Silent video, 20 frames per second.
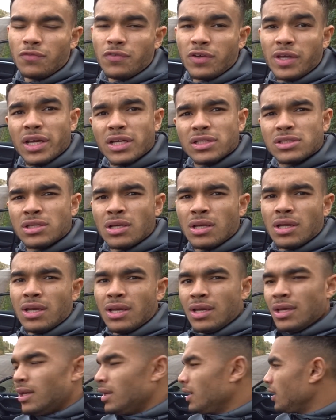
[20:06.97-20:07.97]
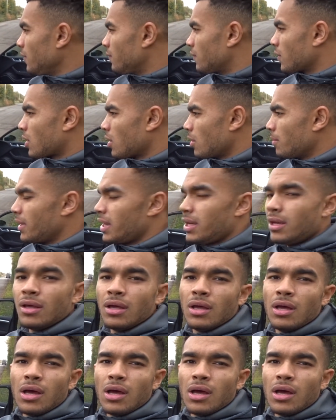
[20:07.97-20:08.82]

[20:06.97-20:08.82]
forget to leave a comment,